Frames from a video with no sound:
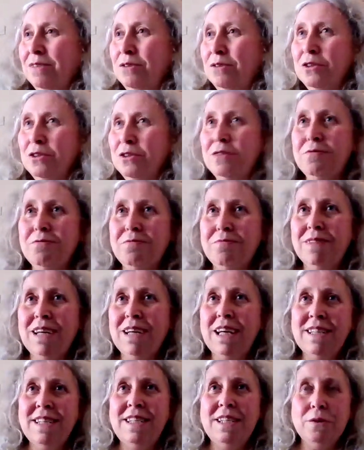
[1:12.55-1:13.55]
sort of
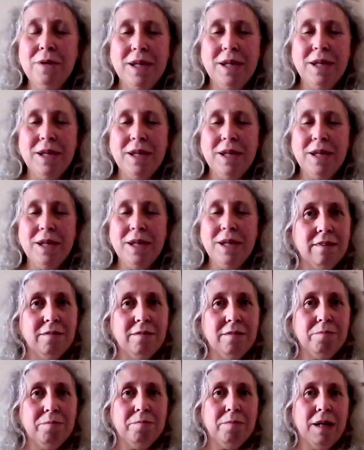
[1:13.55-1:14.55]
getting to 18
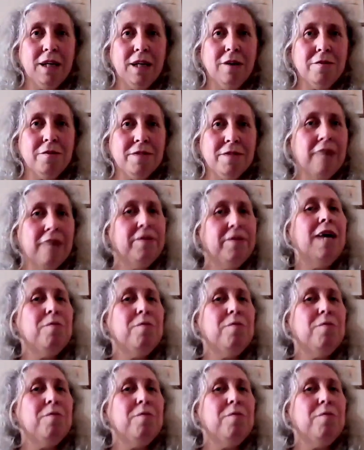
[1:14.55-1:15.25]
and being off down the